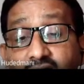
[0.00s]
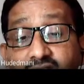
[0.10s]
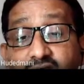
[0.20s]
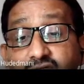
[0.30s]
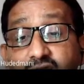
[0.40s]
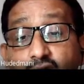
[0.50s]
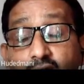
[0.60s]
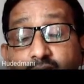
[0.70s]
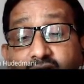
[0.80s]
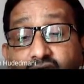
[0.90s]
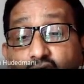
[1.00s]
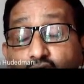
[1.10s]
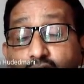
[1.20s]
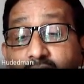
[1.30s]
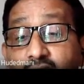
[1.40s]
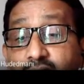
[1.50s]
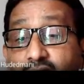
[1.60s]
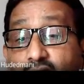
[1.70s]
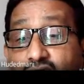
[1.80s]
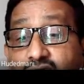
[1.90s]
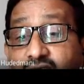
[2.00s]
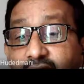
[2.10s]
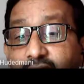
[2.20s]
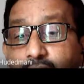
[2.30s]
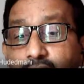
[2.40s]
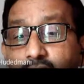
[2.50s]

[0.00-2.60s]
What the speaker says: such a combination should become cost effective.